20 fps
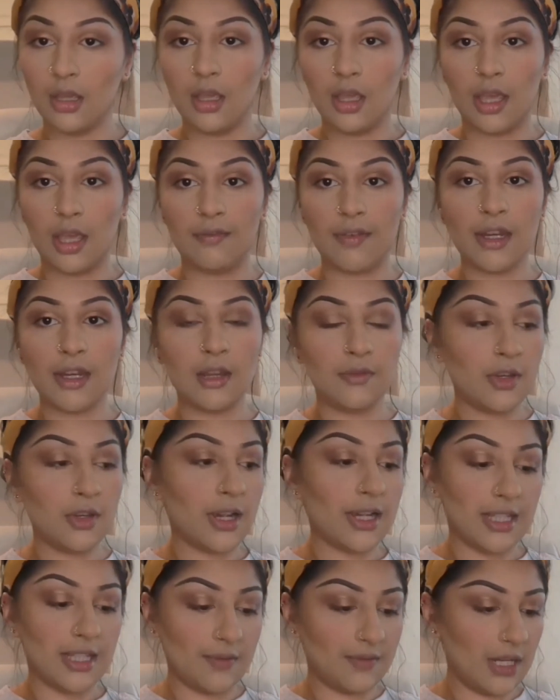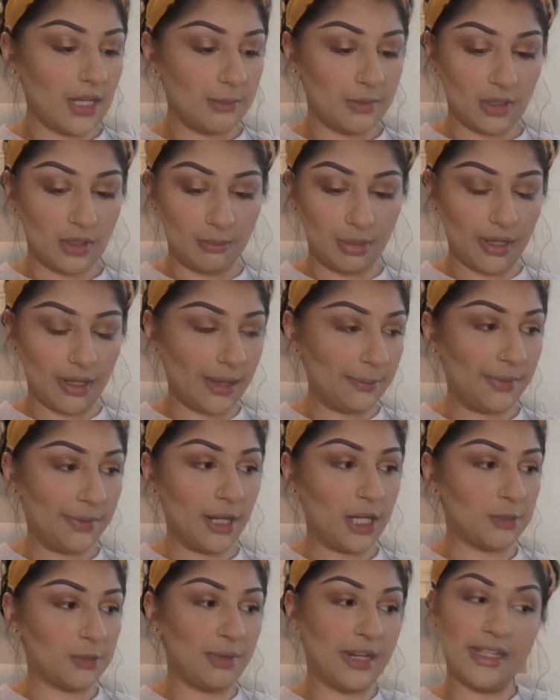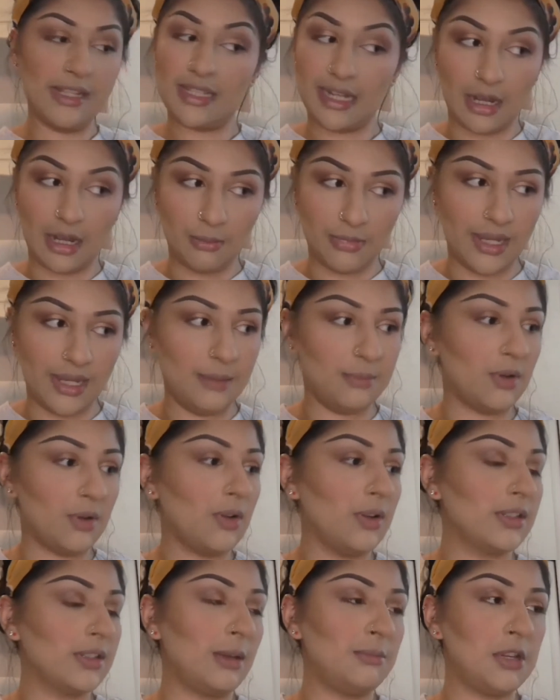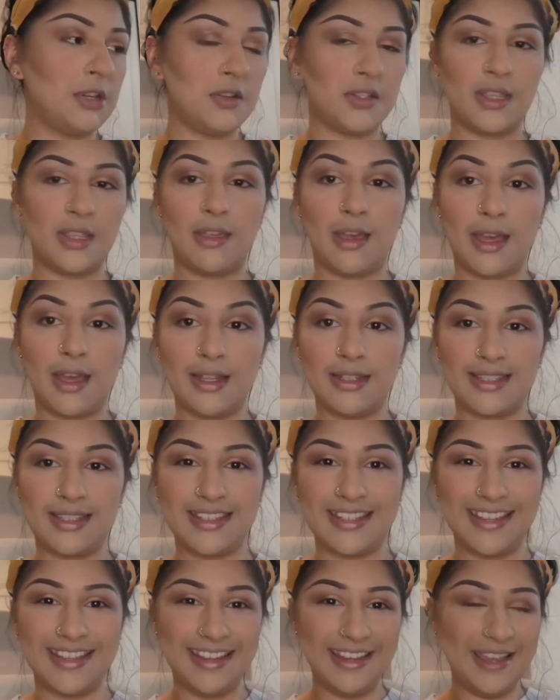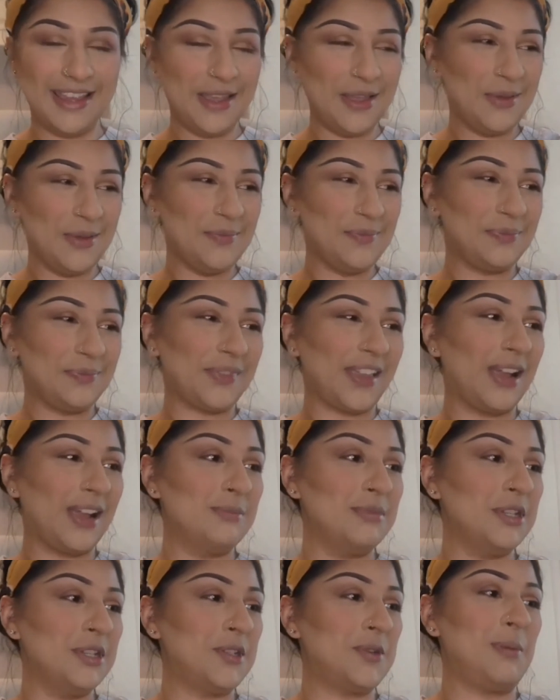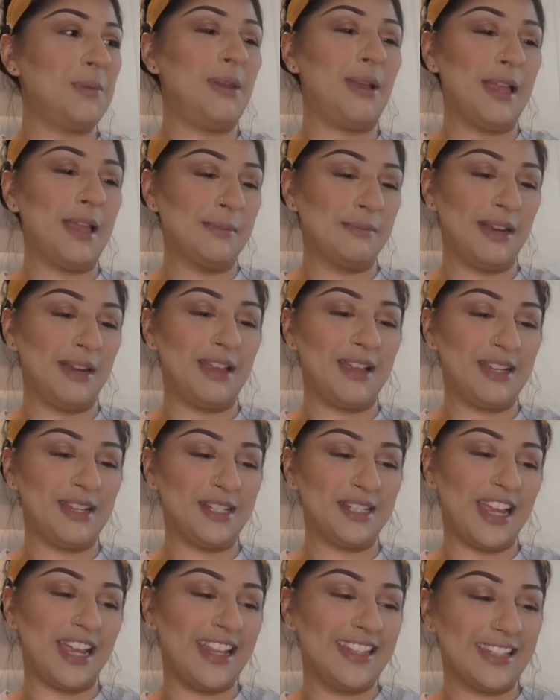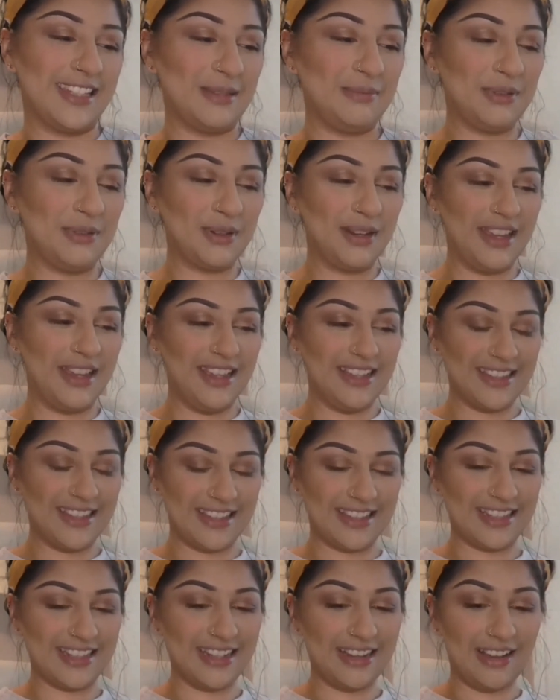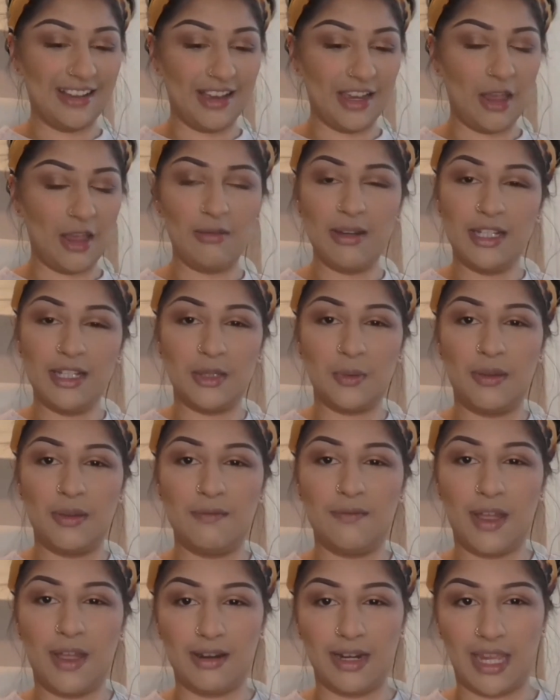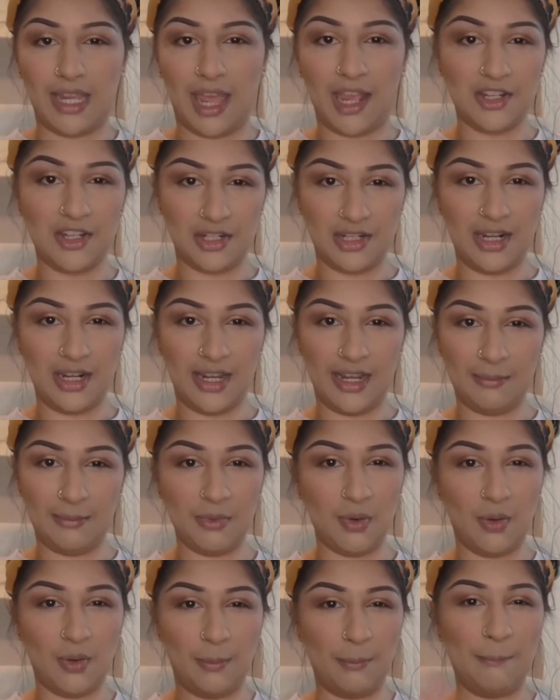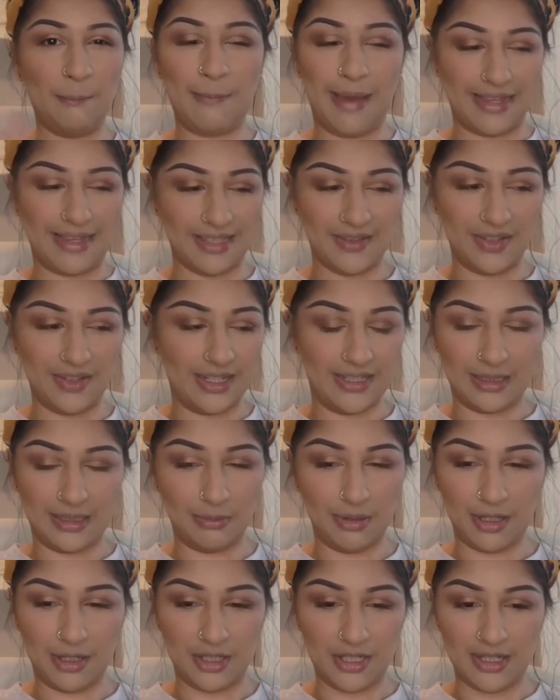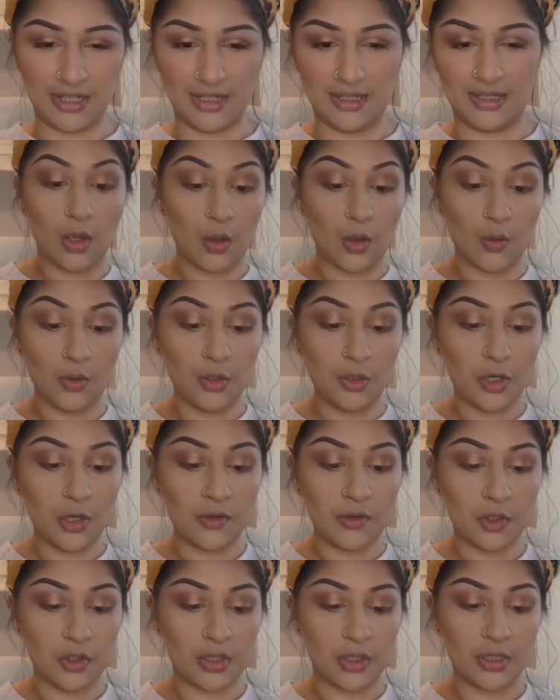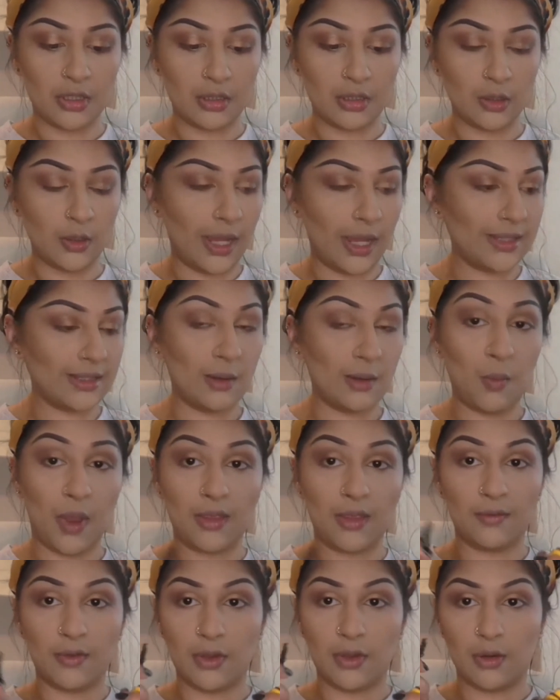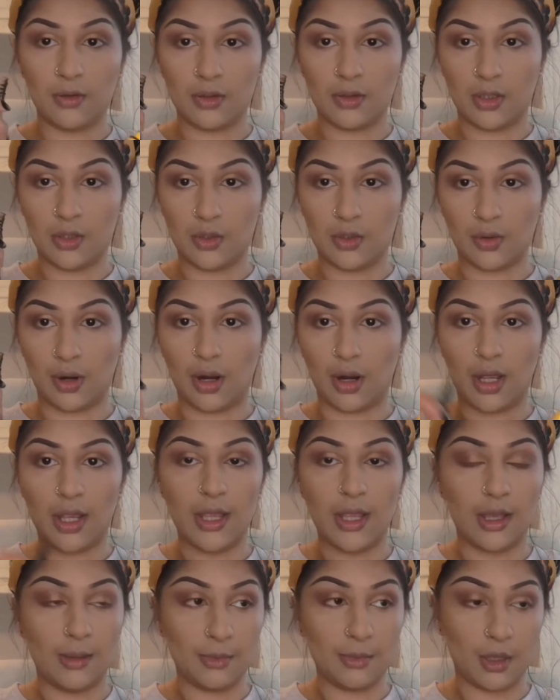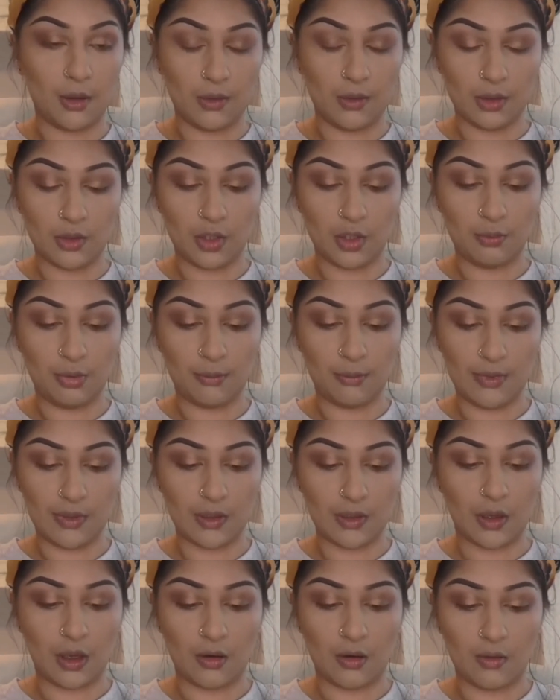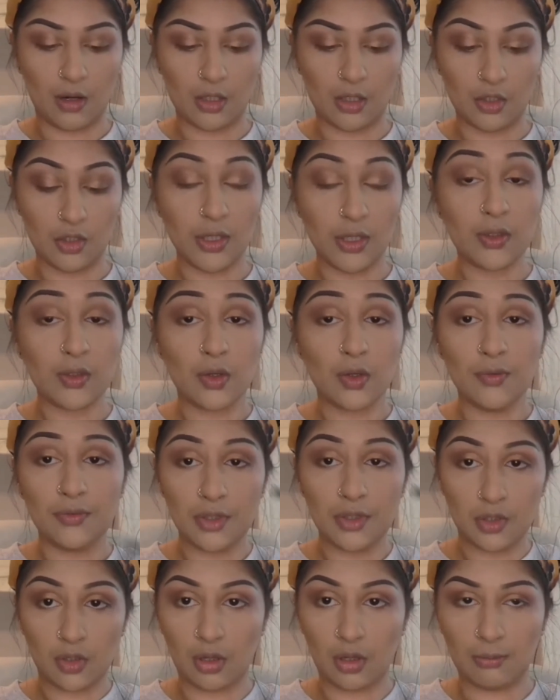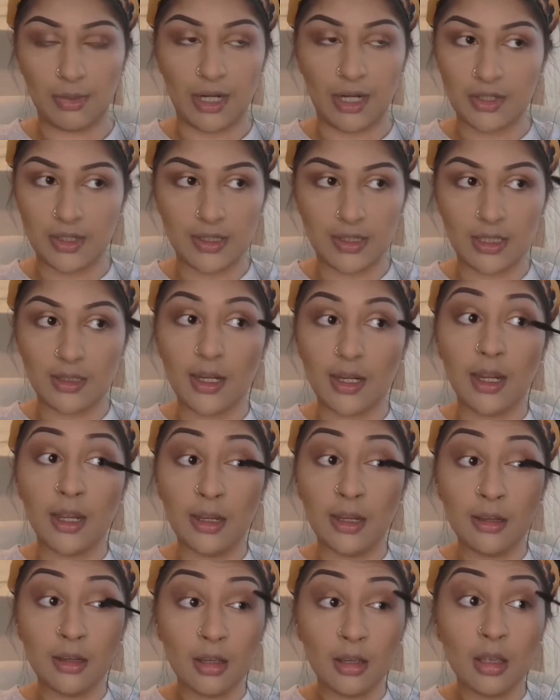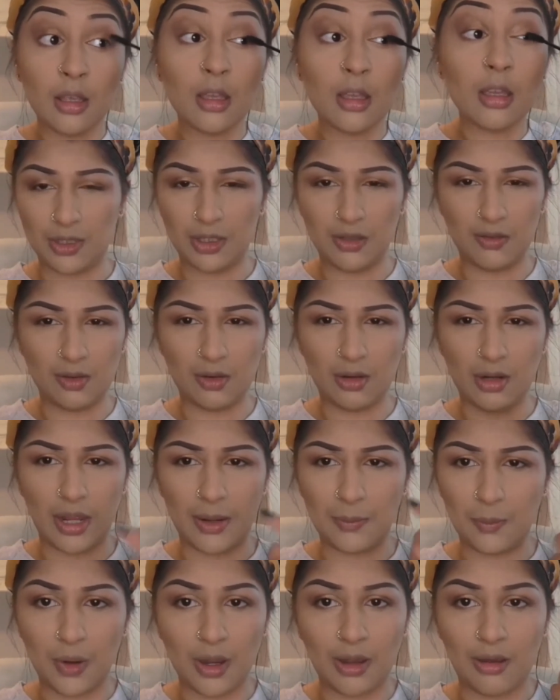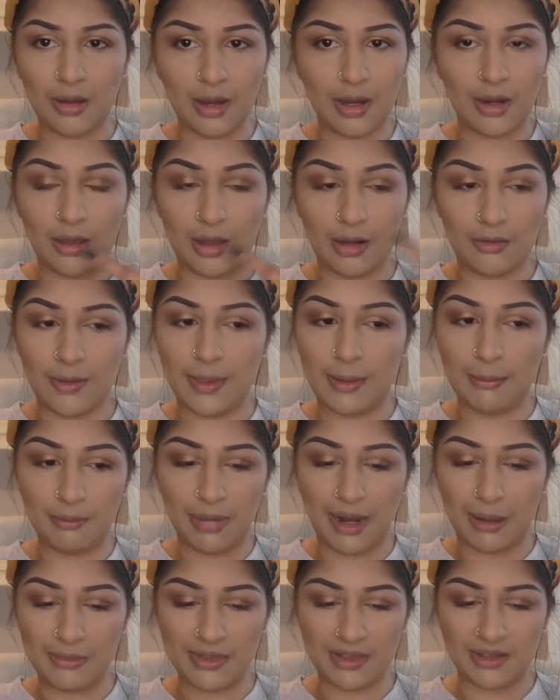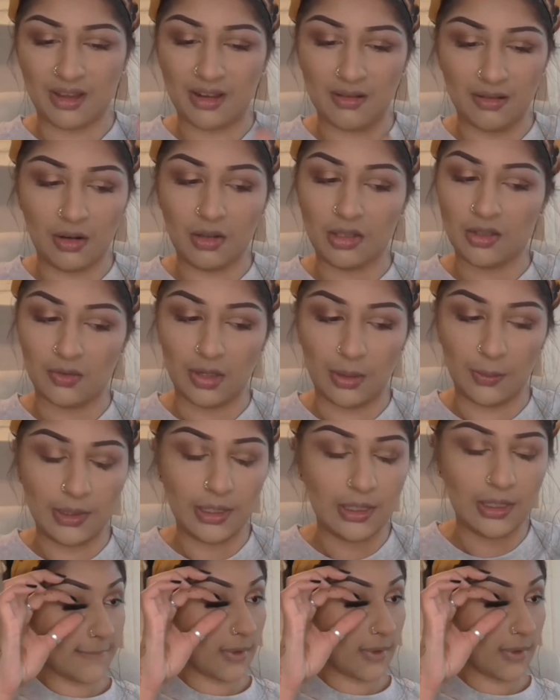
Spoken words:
If any of you guys have tips on applying blush, please tell me, because I'm new to that. I'm new to applying blush, and to be honest, I only do it very occasionally. I'm not massively into blushes. So you know the drill. As I'm waiting for those to dry, I'm going to put mascara just on the top lashes today. And you've got like white eyeliner and then black mascara. It looks really weird.